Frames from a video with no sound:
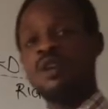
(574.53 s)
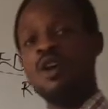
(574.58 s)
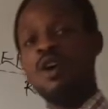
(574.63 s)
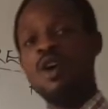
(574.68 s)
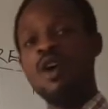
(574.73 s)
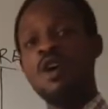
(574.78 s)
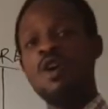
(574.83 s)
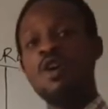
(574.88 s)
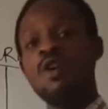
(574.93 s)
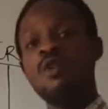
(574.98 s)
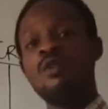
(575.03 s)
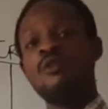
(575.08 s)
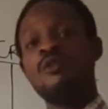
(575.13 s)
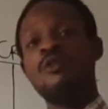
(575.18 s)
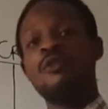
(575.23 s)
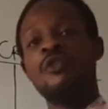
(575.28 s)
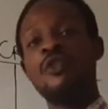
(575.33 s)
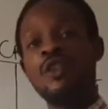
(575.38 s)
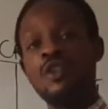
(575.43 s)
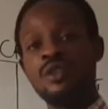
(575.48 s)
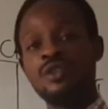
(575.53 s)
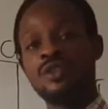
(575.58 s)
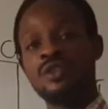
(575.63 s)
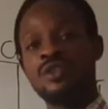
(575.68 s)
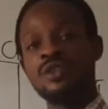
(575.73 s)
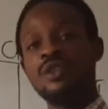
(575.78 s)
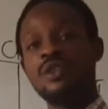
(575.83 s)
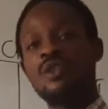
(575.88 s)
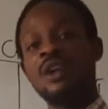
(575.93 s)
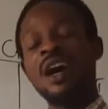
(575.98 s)
or fund
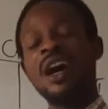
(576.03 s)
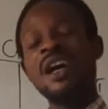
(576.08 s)
or